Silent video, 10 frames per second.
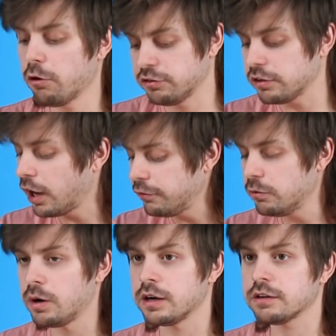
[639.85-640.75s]
Whereas the other
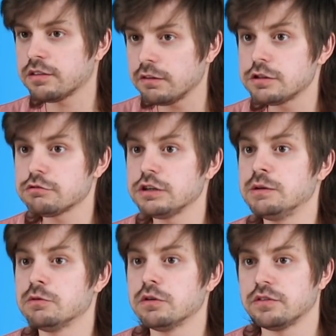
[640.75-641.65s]
ones, the other
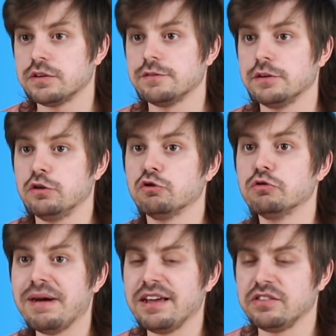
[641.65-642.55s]
three were sort of a
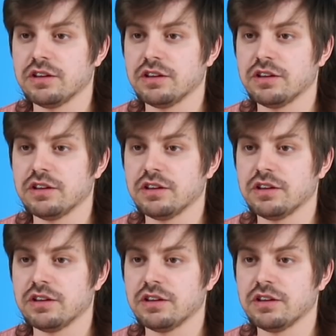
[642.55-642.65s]
goo-based